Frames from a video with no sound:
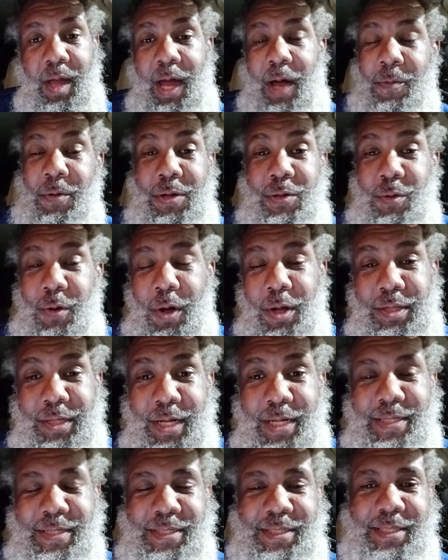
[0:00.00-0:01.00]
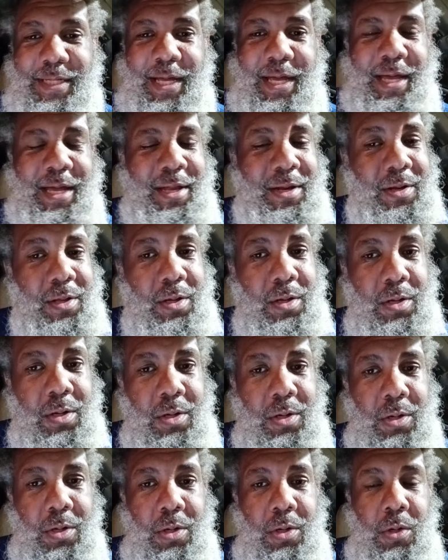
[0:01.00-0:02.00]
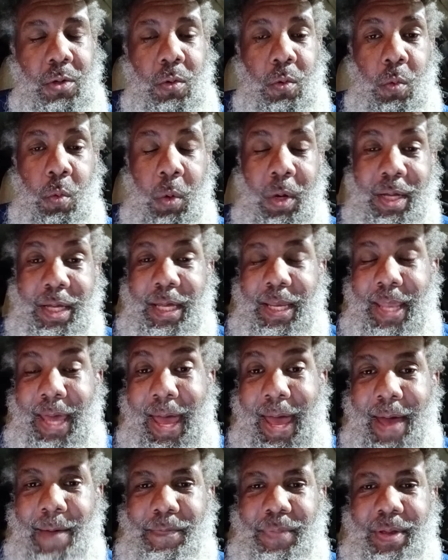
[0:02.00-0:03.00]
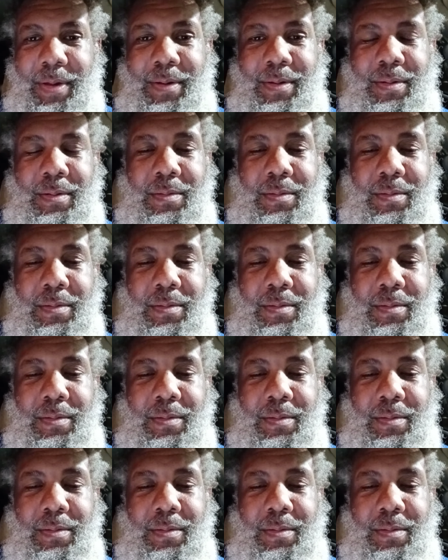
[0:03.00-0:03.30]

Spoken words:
I want you all to understand what can happen